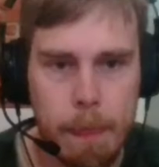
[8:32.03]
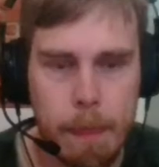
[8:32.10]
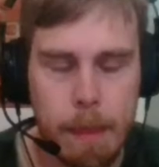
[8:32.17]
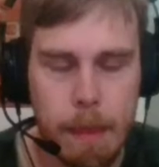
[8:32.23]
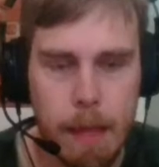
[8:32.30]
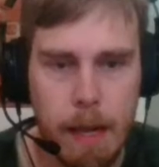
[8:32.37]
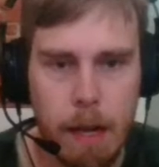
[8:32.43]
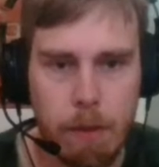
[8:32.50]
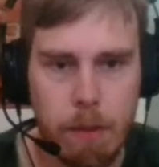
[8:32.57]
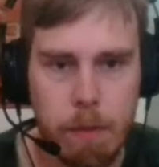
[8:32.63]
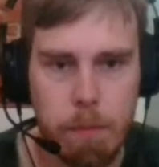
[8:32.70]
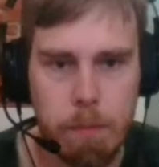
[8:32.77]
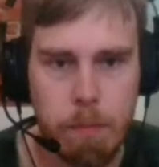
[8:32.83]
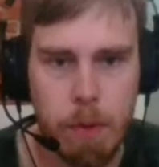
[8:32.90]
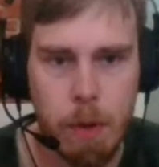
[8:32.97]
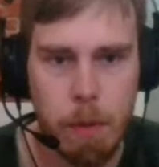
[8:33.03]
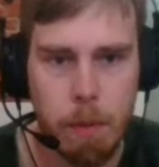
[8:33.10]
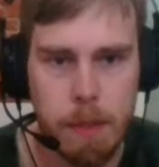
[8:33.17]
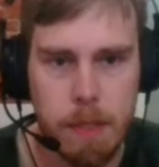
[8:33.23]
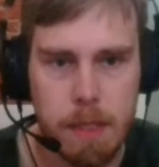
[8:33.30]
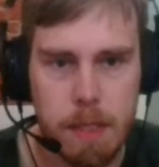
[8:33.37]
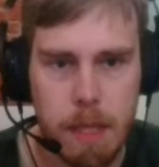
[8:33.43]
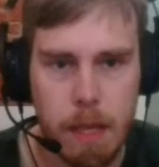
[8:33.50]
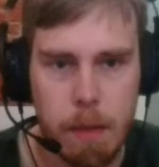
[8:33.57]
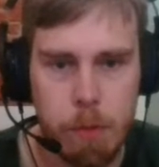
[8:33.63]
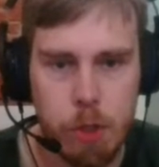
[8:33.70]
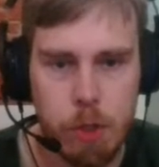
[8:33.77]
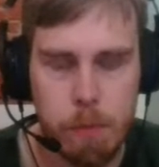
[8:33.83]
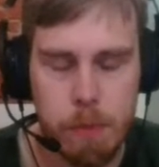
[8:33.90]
And now the problem is the bishop